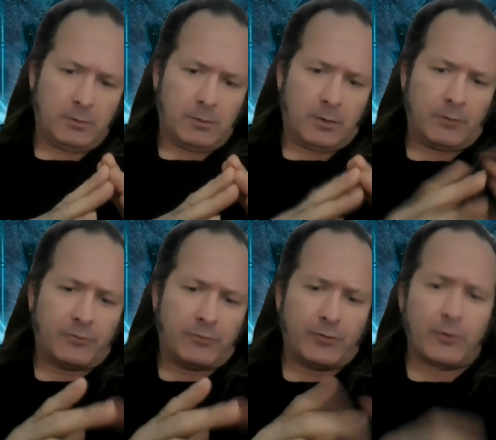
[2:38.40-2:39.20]
Are
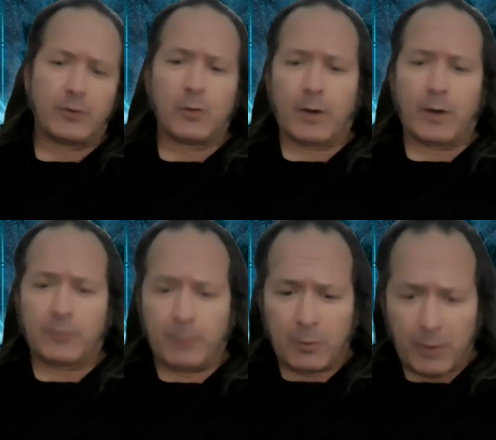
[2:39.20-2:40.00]
you sure you want
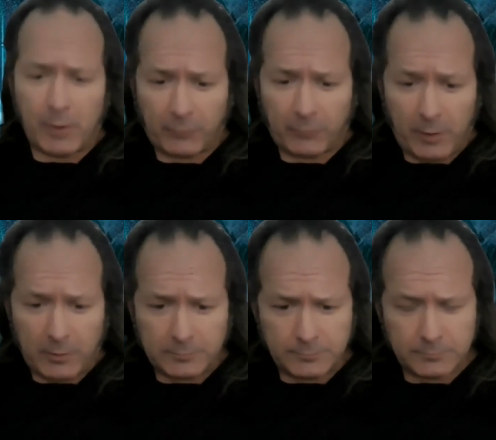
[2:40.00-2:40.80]
to be one as
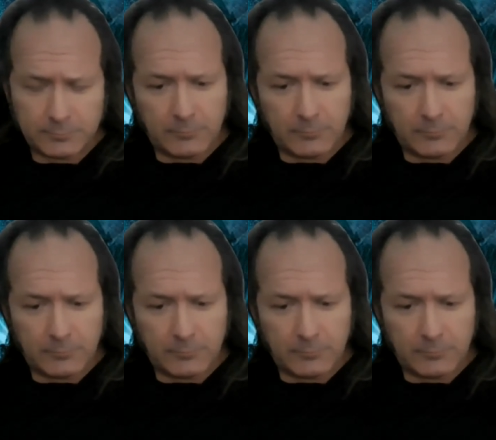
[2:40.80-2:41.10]
well?